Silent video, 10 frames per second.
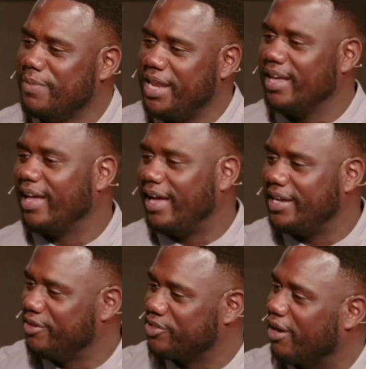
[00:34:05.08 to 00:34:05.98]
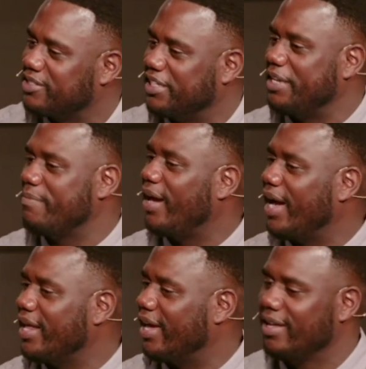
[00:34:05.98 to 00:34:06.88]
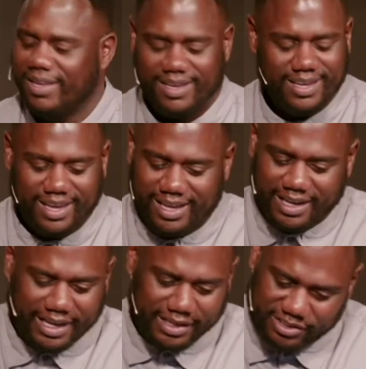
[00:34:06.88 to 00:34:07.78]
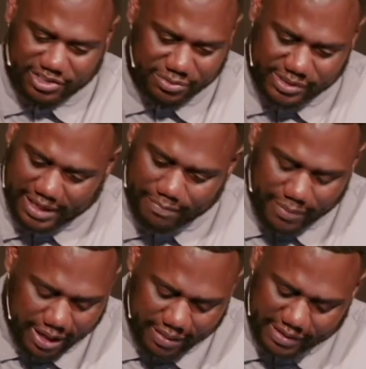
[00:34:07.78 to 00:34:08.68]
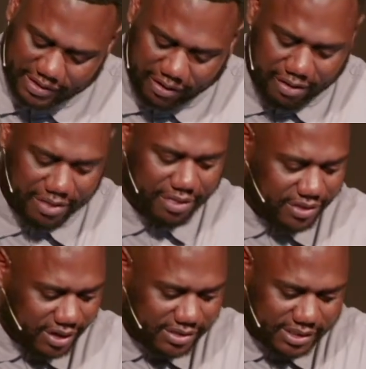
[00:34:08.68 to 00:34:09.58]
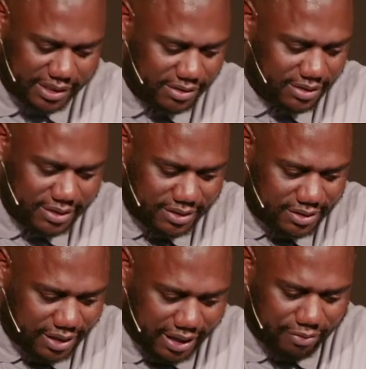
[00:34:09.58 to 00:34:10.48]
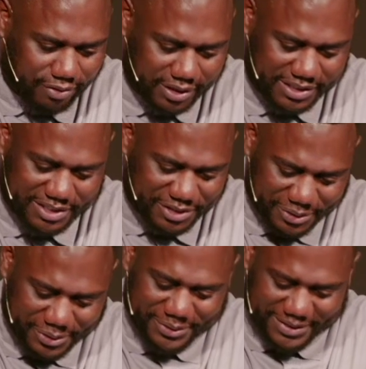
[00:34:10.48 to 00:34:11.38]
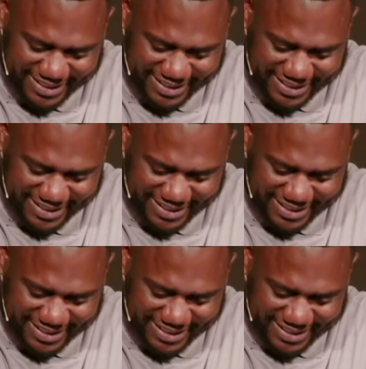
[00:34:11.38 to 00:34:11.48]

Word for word: media, how I didn't talk to anybody. I, and I, she was like, man, that's all the things that I wanted to do.